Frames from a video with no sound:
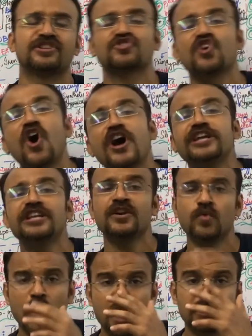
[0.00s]
Soil
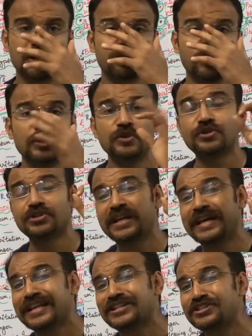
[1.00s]
and water pollution
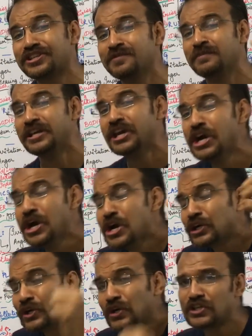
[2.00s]
are extremely
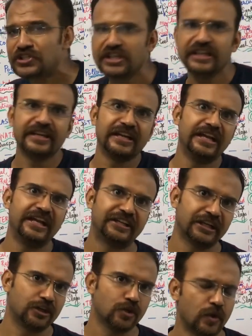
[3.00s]
closely
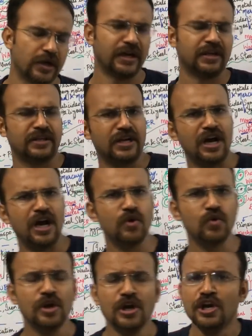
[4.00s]
related to one another.
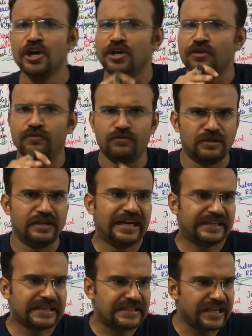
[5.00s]
How?
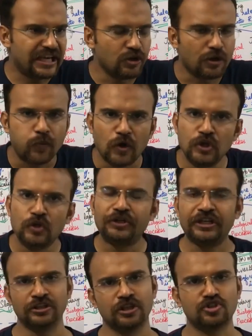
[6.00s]
Let us say you are
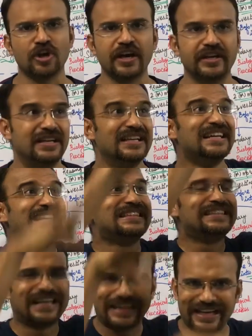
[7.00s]
polluting the soil.
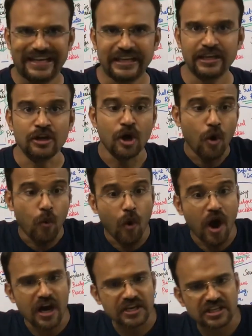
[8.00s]
The rain
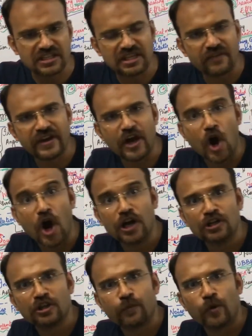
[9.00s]
washes away all
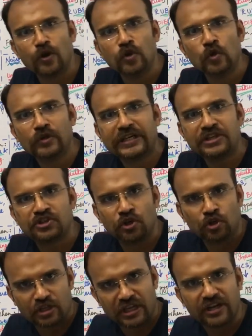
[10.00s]
the pollutants
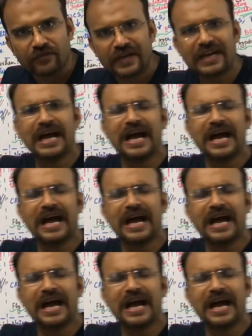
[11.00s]
into the river